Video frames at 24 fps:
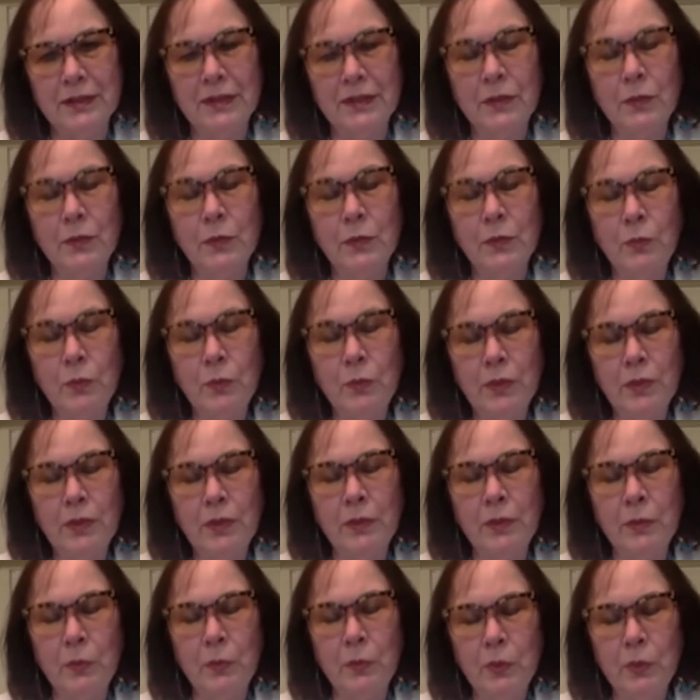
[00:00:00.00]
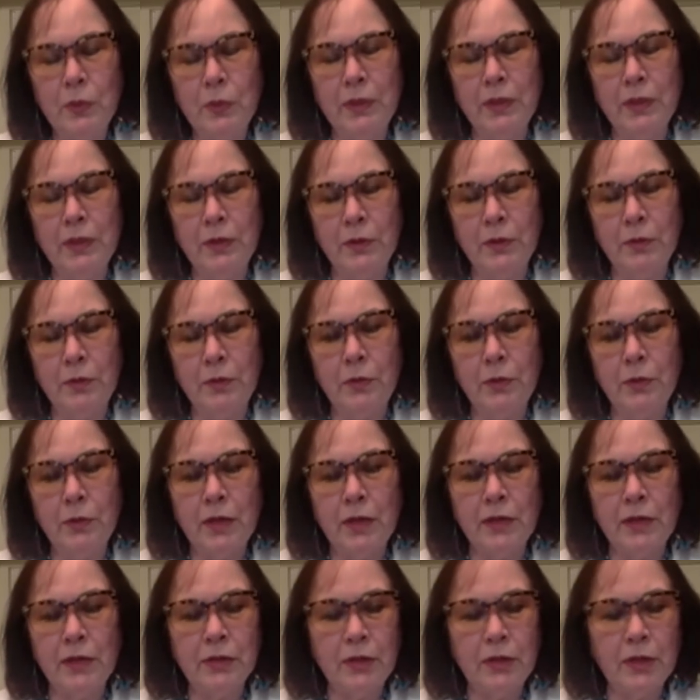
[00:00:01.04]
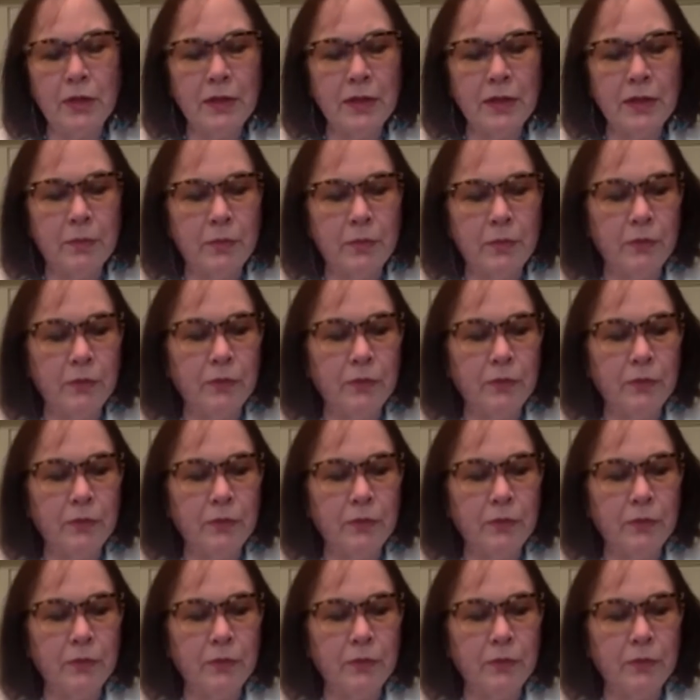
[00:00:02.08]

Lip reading: It's a really, really good book. I taught that